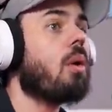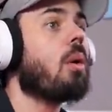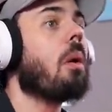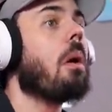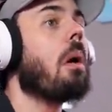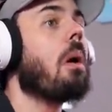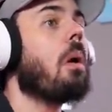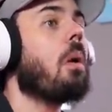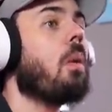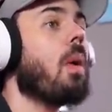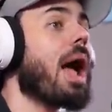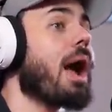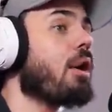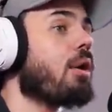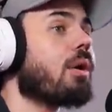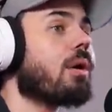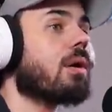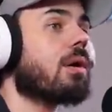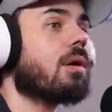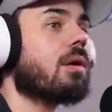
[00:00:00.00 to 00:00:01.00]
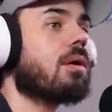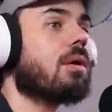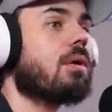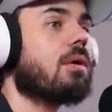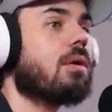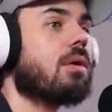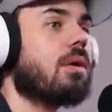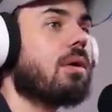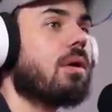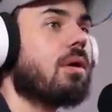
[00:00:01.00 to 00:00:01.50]

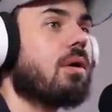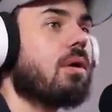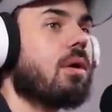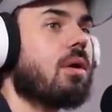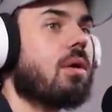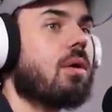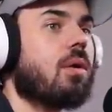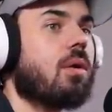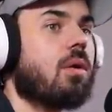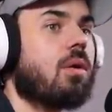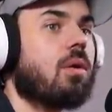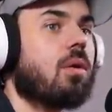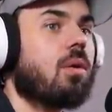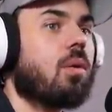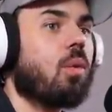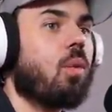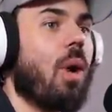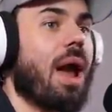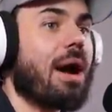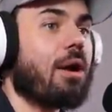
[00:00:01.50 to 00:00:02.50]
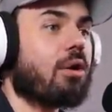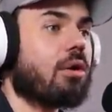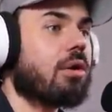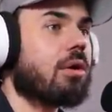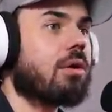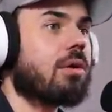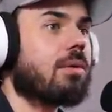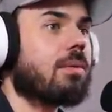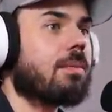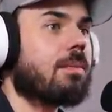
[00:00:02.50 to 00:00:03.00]

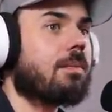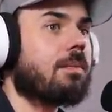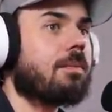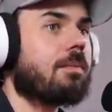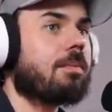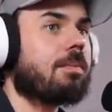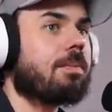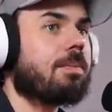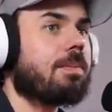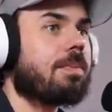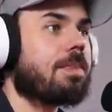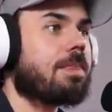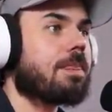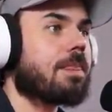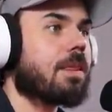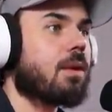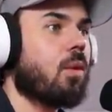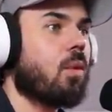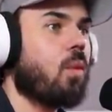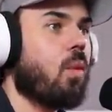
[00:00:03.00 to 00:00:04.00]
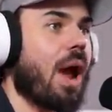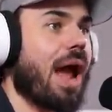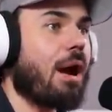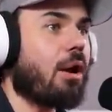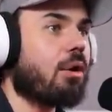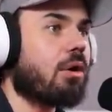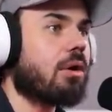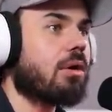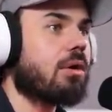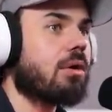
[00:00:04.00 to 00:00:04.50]

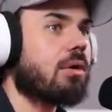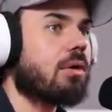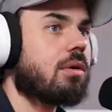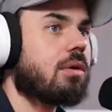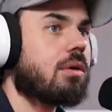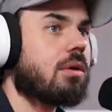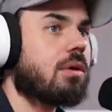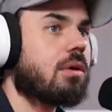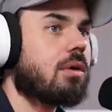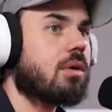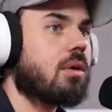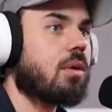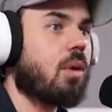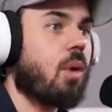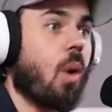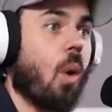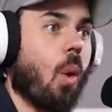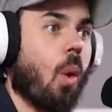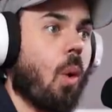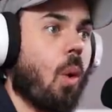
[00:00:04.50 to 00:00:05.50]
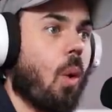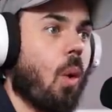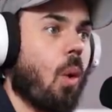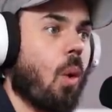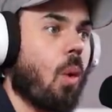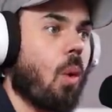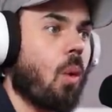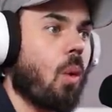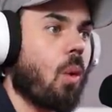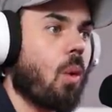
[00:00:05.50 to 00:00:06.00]

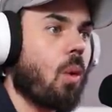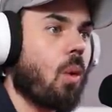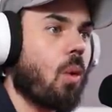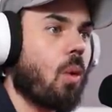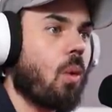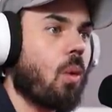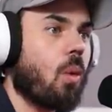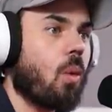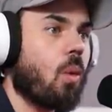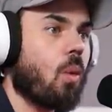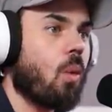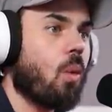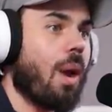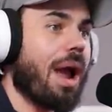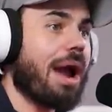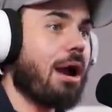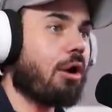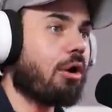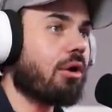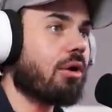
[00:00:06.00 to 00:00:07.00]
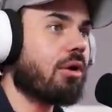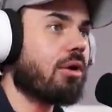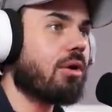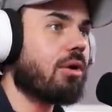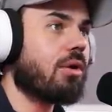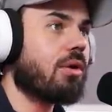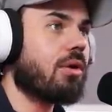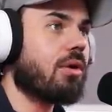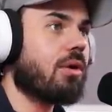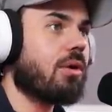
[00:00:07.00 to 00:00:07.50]

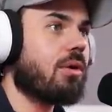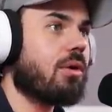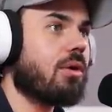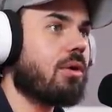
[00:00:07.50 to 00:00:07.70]
Nothing is said.